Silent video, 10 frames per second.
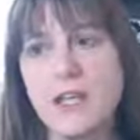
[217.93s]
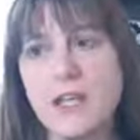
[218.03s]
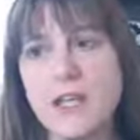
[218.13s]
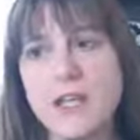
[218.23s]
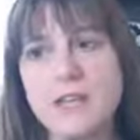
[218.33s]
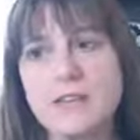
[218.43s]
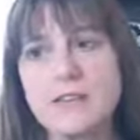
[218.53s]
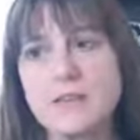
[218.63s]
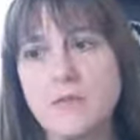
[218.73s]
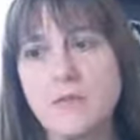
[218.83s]
And
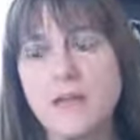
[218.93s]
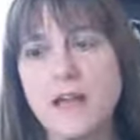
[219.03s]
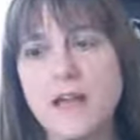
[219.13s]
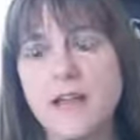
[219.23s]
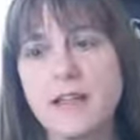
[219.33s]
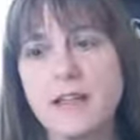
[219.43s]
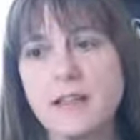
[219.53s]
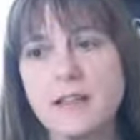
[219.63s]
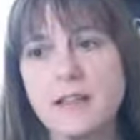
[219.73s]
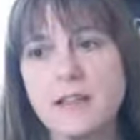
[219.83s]
when I
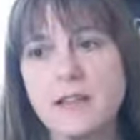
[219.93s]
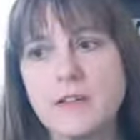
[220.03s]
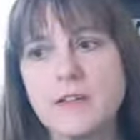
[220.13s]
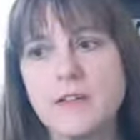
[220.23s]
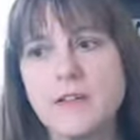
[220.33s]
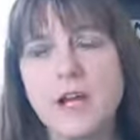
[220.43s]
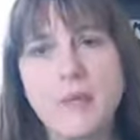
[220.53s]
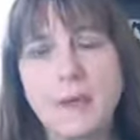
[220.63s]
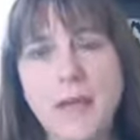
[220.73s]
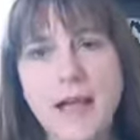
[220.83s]
got
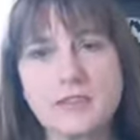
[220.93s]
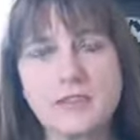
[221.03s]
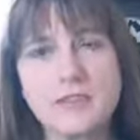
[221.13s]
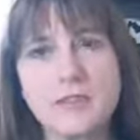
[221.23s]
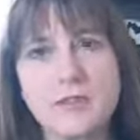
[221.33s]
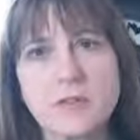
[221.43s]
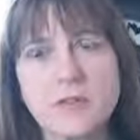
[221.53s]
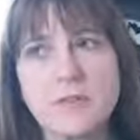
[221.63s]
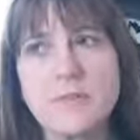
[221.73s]
my bachelor's degree,